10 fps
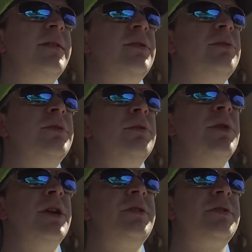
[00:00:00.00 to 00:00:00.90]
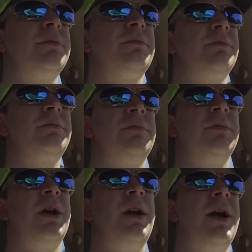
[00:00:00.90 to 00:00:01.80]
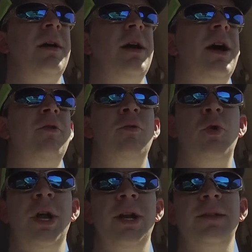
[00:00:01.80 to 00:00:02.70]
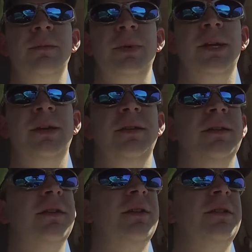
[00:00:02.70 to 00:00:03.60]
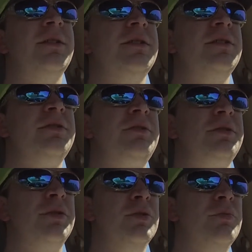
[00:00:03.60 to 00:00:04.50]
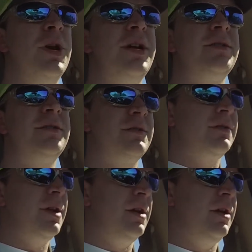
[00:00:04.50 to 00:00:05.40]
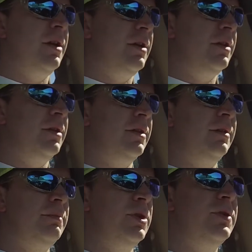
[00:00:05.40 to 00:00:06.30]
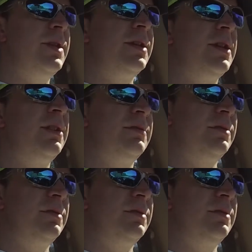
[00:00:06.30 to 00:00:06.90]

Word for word: to do too much. I don't want it to be too much music and